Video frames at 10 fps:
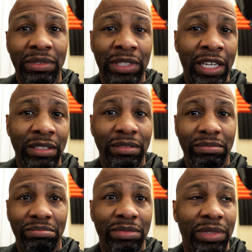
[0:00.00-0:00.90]
not
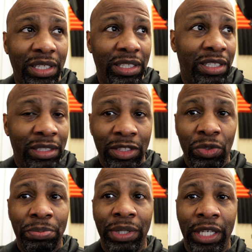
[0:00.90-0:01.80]
in the
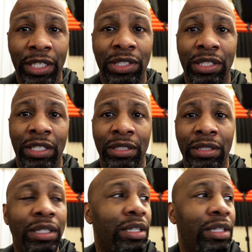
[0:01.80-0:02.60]
new place and